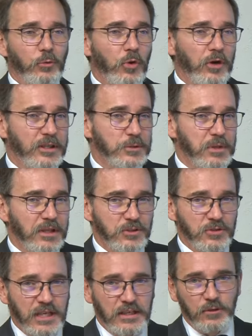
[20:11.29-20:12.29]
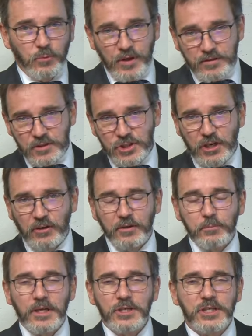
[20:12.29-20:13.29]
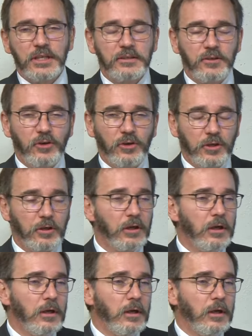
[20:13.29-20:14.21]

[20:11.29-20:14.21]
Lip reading: work has been associated with, and Sharon mentioned it earlier,